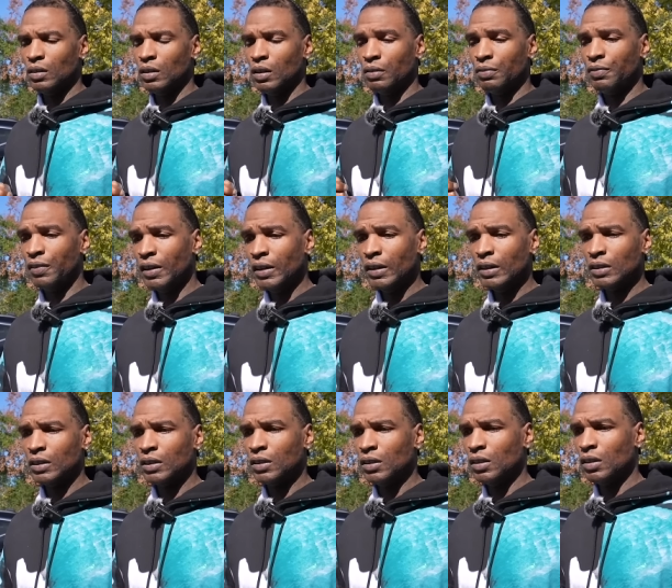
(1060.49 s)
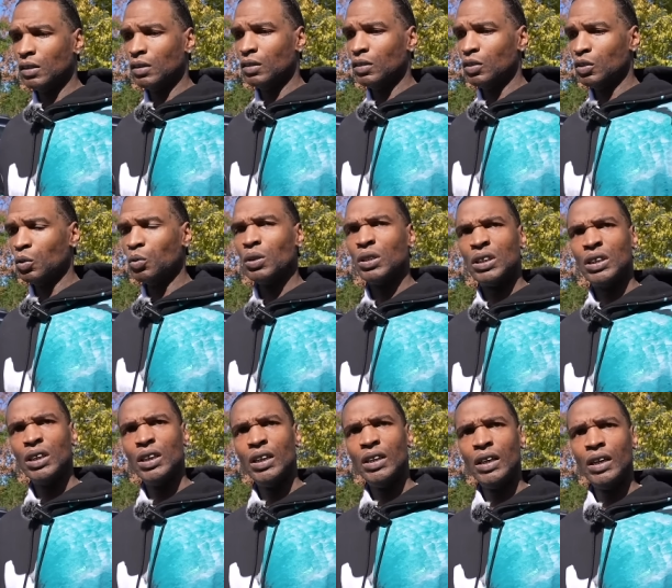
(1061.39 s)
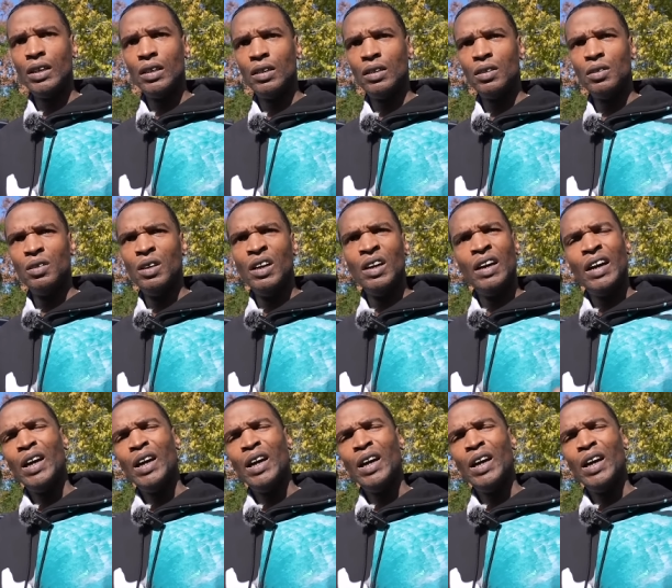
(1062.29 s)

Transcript: the funds to do the shit he need to do,